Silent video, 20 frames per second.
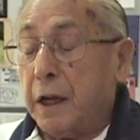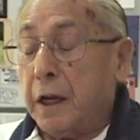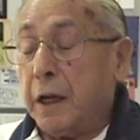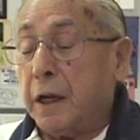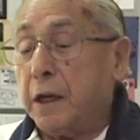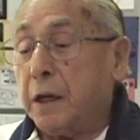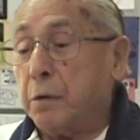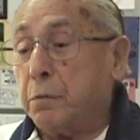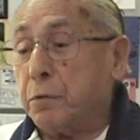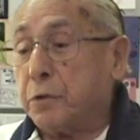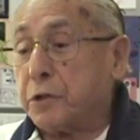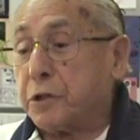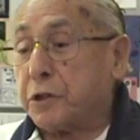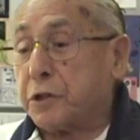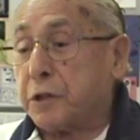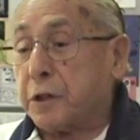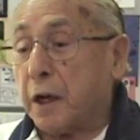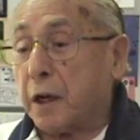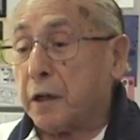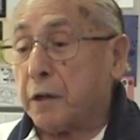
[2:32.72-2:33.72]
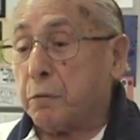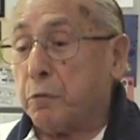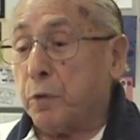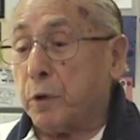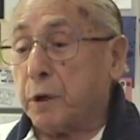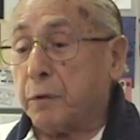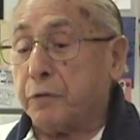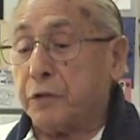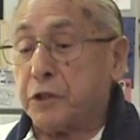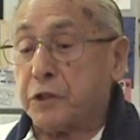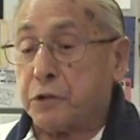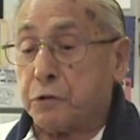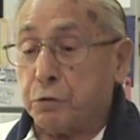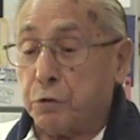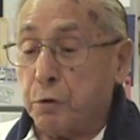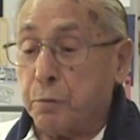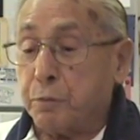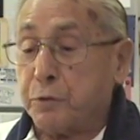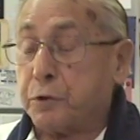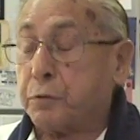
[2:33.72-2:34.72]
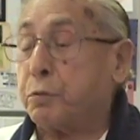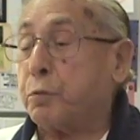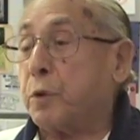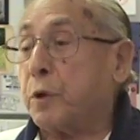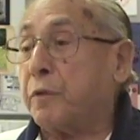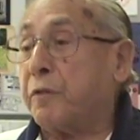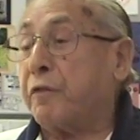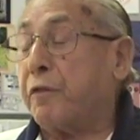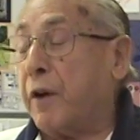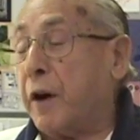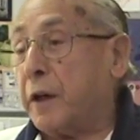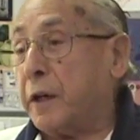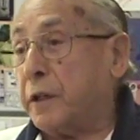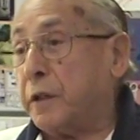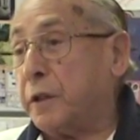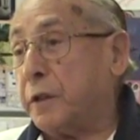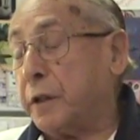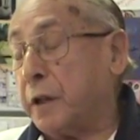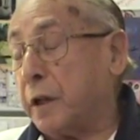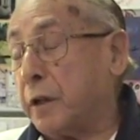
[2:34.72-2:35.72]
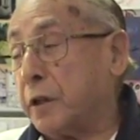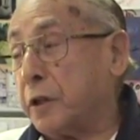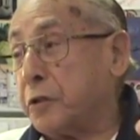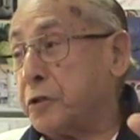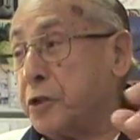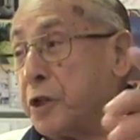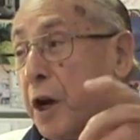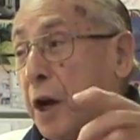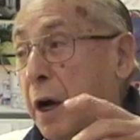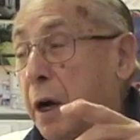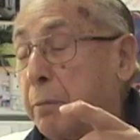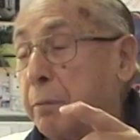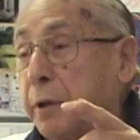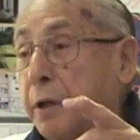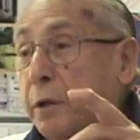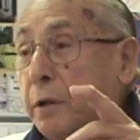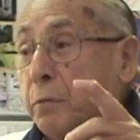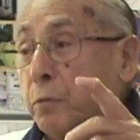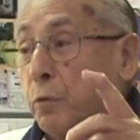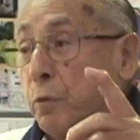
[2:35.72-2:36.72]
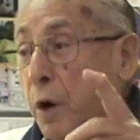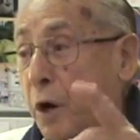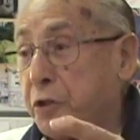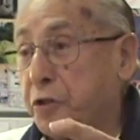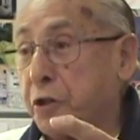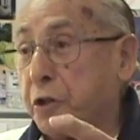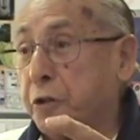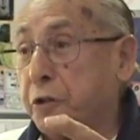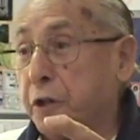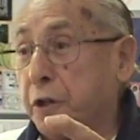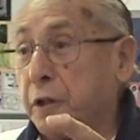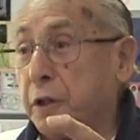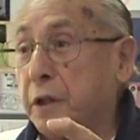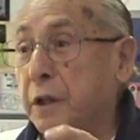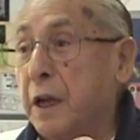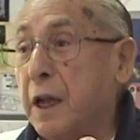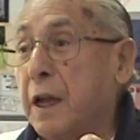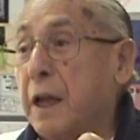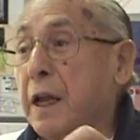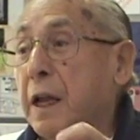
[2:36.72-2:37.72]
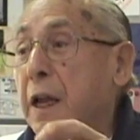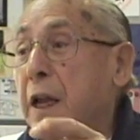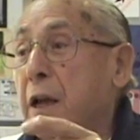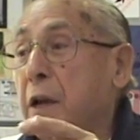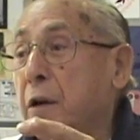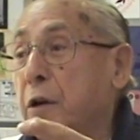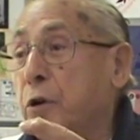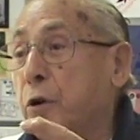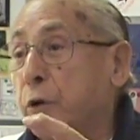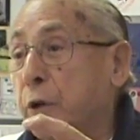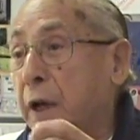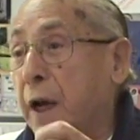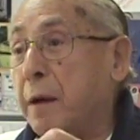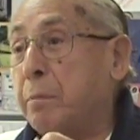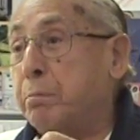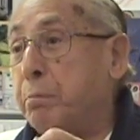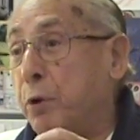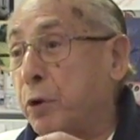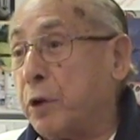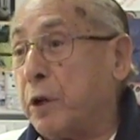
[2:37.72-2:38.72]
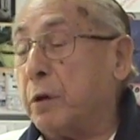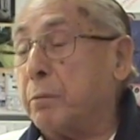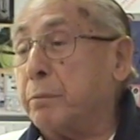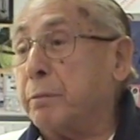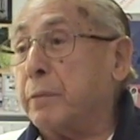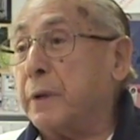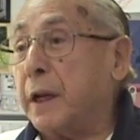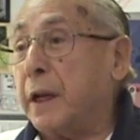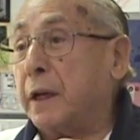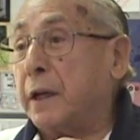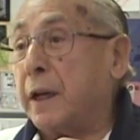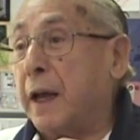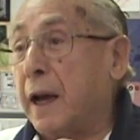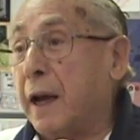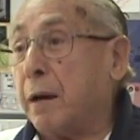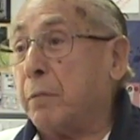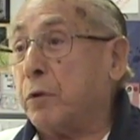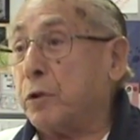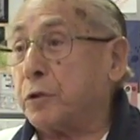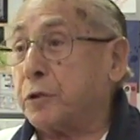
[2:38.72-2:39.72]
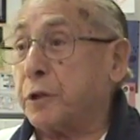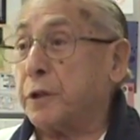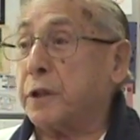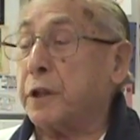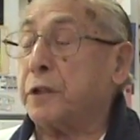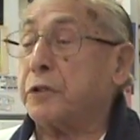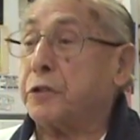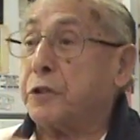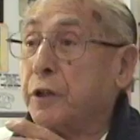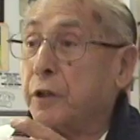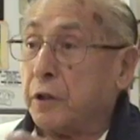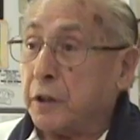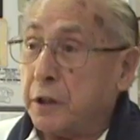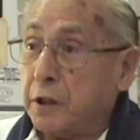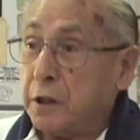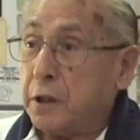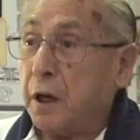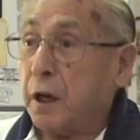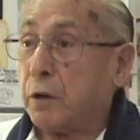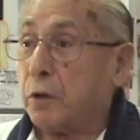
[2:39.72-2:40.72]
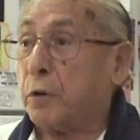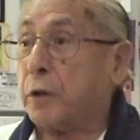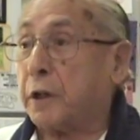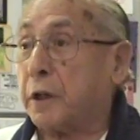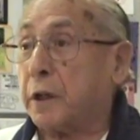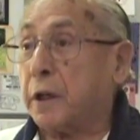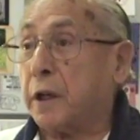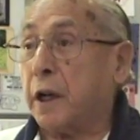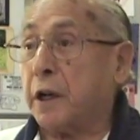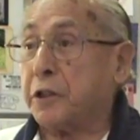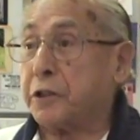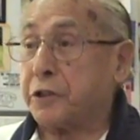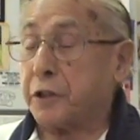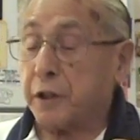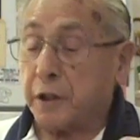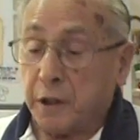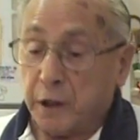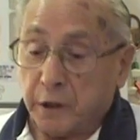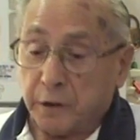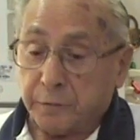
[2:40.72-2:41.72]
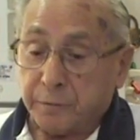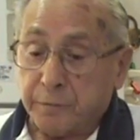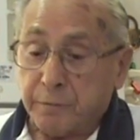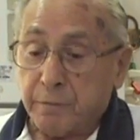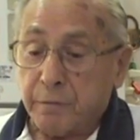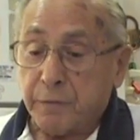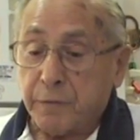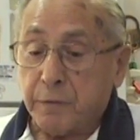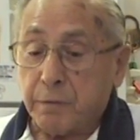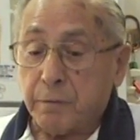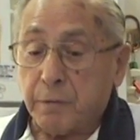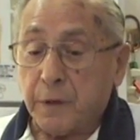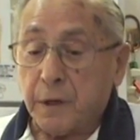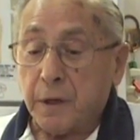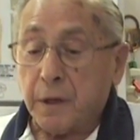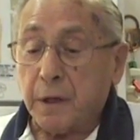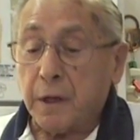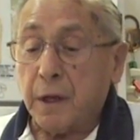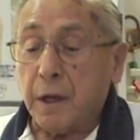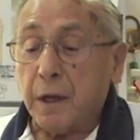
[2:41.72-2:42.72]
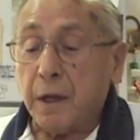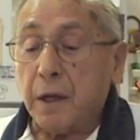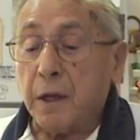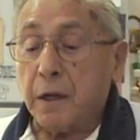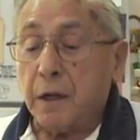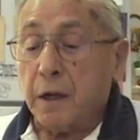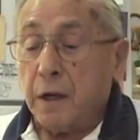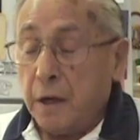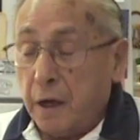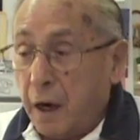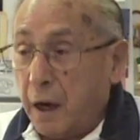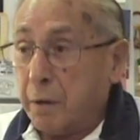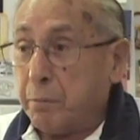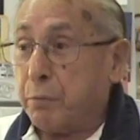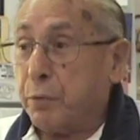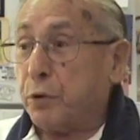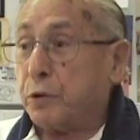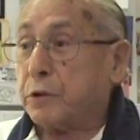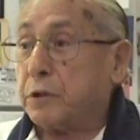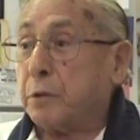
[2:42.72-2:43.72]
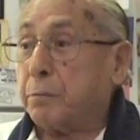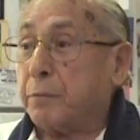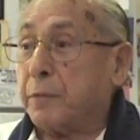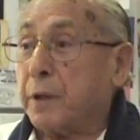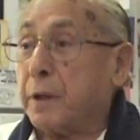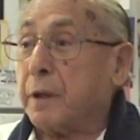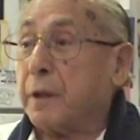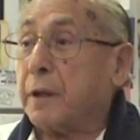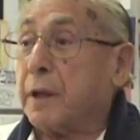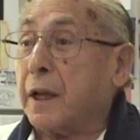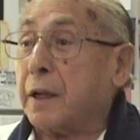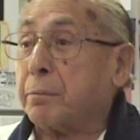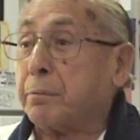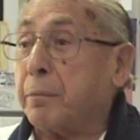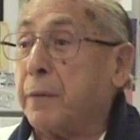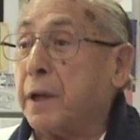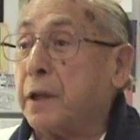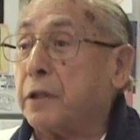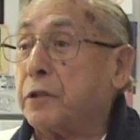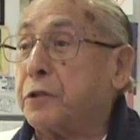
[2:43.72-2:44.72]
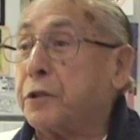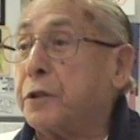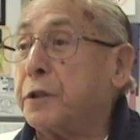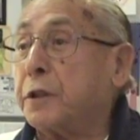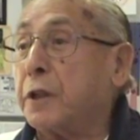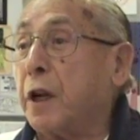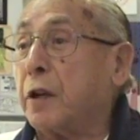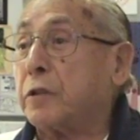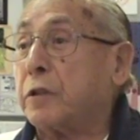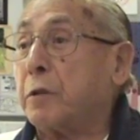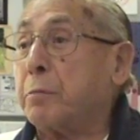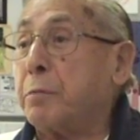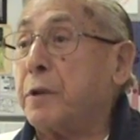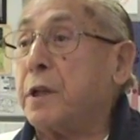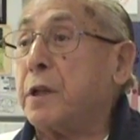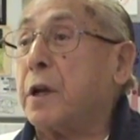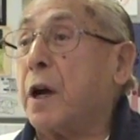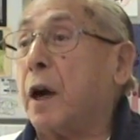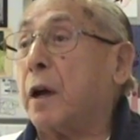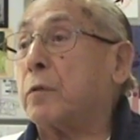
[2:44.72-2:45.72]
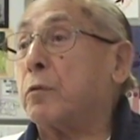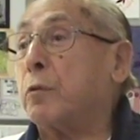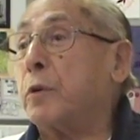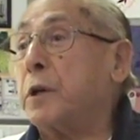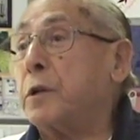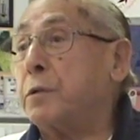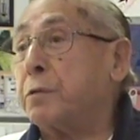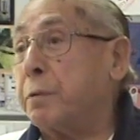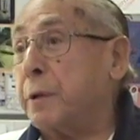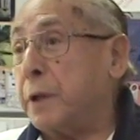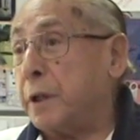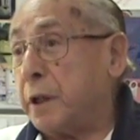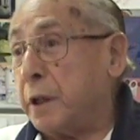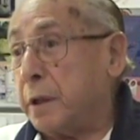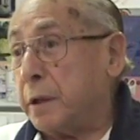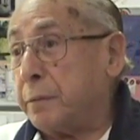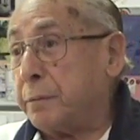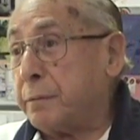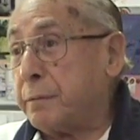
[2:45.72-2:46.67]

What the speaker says: He was stuck, one of his groups were fired on a job in Washington. Could I book him in Hamilton until he got organized again? I booked him. That man turned out to be Conway Twitty.